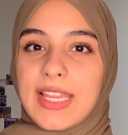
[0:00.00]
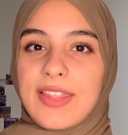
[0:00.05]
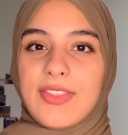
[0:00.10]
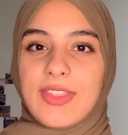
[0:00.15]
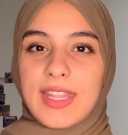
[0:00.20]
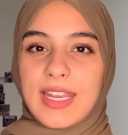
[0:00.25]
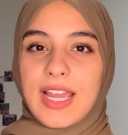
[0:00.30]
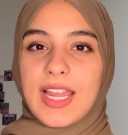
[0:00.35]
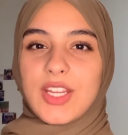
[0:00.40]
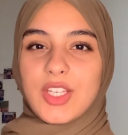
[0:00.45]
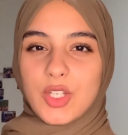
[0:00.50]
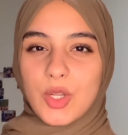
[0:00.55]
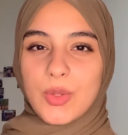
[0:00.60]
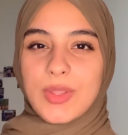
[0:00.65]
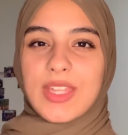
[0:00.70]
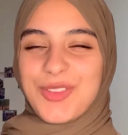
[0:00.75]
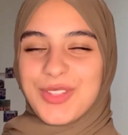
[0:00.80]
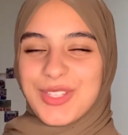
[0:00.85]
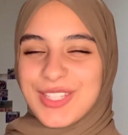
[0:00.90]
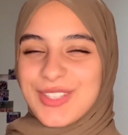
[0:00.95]
then I know
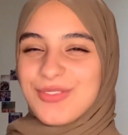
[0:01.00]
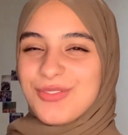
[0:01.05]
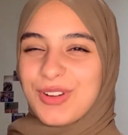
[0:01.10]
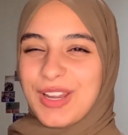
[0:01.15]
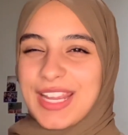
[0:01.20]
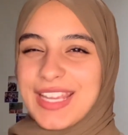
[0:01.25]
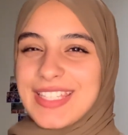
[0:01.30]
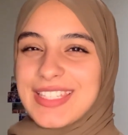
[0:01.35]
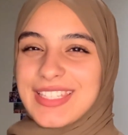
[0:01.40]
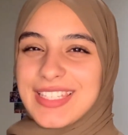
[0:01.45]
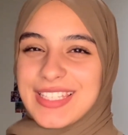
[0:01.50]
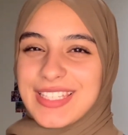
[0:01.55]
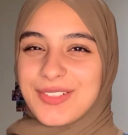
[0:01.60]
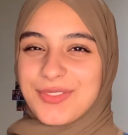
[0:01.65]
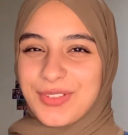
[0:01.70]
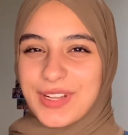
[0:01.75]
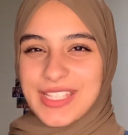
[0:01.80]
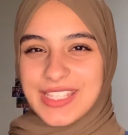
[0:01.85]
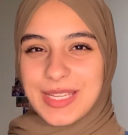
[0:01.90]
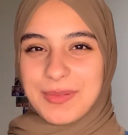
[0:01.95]
that this phrase is a
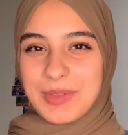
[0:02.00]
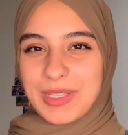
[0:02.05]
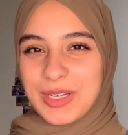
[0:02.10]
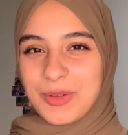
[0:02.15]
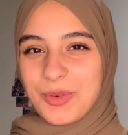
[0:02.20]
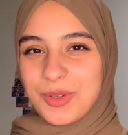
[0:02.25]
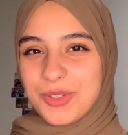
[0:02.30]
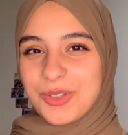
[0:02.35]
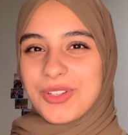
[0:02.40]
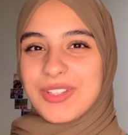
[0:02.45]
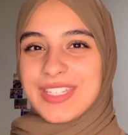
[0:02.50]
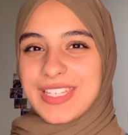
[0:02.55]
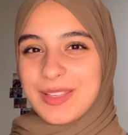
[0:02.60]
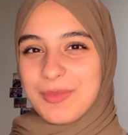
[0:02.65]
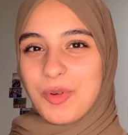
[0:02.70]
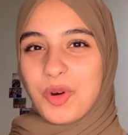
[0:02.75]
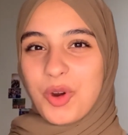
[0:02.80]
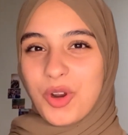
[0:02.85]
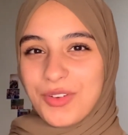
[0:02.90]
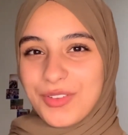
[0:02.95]
phrase that I'm going to want to say
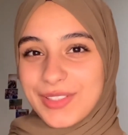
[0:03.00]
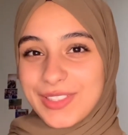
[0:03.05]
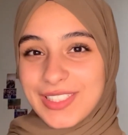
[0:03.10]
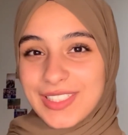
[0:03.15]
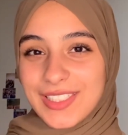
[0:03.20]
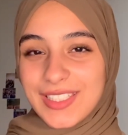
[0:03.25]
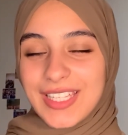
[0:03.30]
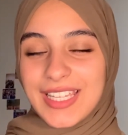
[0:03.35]
more often.